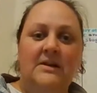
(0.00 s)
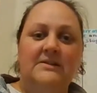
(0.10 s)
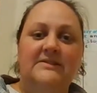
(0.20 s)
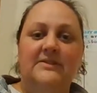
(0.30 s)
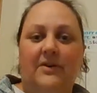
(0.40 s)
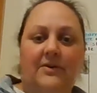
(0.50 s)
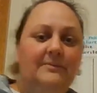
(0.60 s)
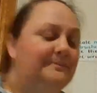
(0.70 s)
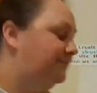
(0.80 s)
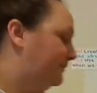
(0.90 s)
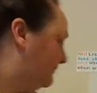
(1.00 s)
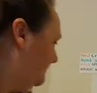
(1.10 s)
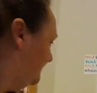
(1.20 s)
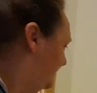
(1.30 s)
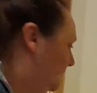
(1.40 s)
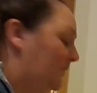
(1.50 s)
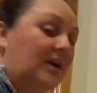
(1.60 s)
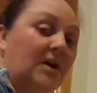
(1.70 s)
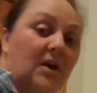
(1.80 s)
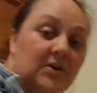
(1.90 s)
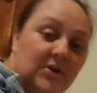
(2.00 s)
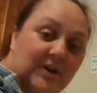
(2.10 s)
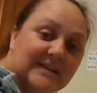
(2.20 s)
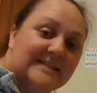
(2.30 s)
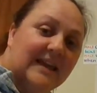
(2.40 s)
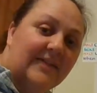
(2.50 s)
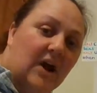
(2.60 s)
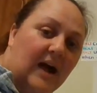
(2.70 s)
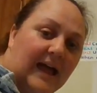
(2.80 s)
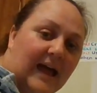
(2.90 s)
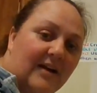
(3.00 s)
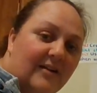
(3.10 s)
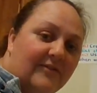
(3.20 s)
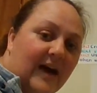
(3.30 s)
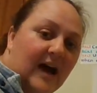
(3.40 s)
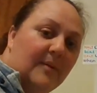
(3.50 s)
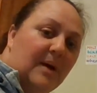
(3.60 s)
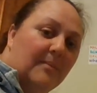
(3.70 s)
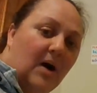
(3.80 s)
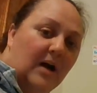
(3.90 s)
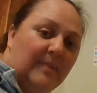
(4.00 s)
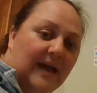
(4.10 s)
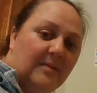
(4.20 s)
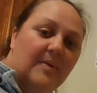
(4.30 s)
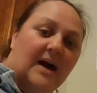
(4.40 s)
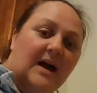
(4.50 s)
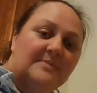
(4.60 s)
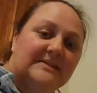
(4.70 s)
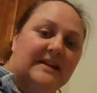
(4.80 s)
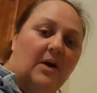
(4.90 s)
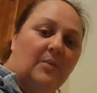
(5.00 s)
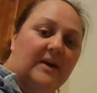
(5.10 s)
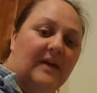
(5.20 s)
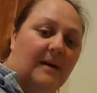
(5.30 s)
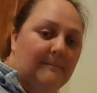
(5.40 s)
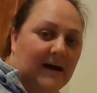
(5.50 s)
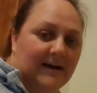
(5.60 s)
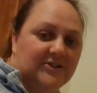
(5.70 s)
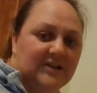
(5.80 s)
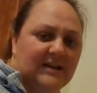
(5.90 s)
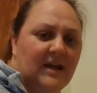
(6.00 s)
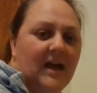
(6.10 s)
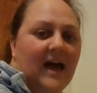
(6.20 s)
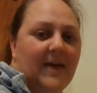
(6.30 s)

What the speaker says: So you can see that I have my paper set up with a margin, and